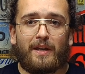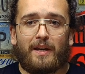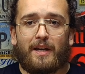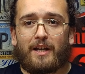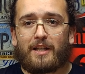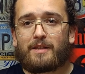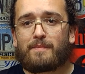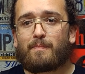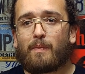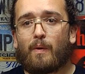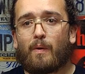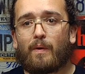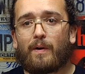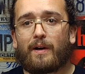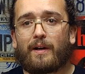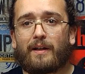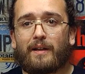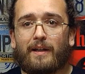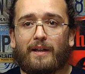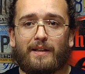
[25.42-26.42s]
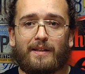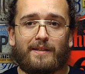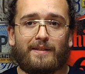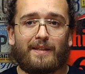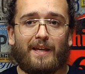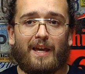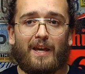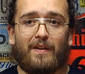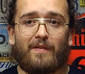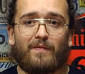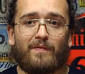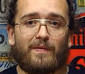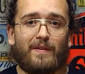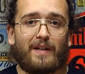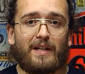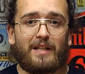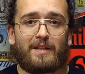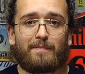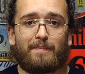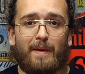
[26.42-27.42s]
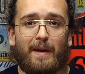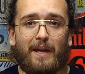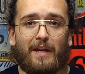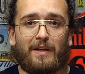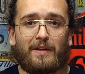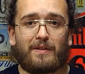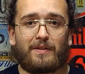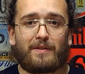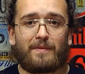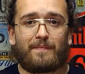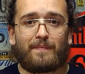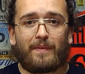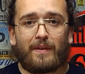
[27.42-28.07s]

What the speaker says: It's boring, it's safe, it's beige.